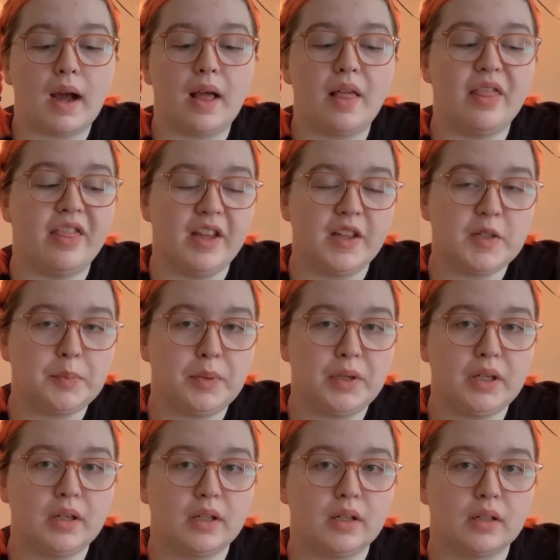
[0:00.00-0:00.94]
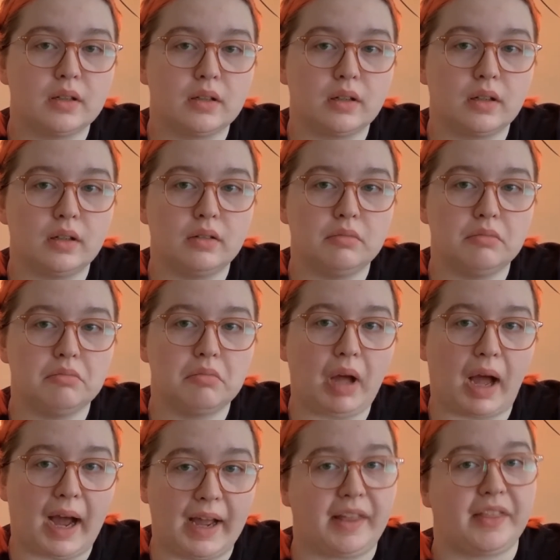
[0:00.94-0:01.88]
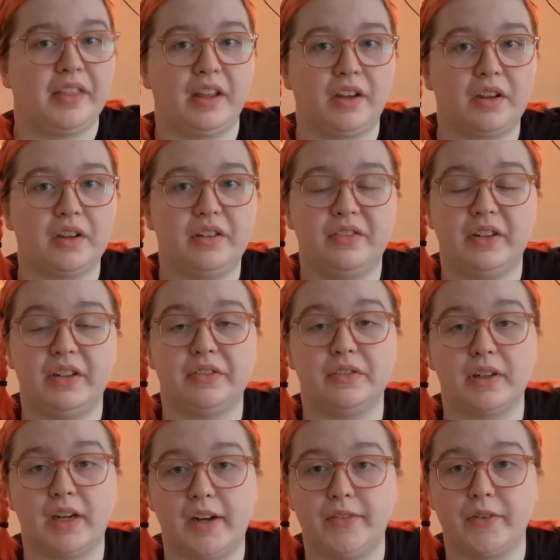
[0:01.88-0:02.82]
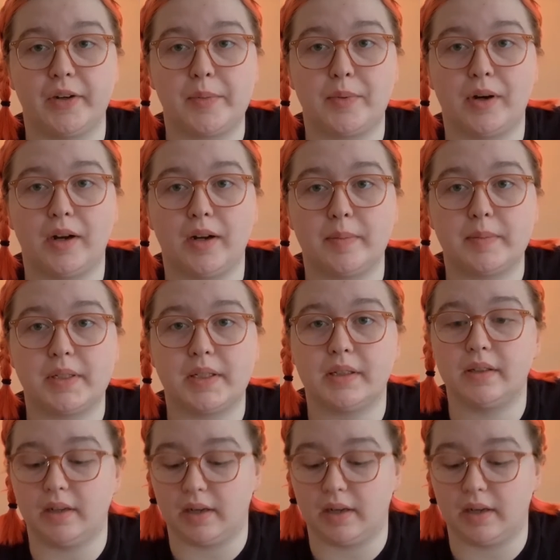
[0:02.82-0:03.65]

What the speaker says: This book I think could fit for every prompt.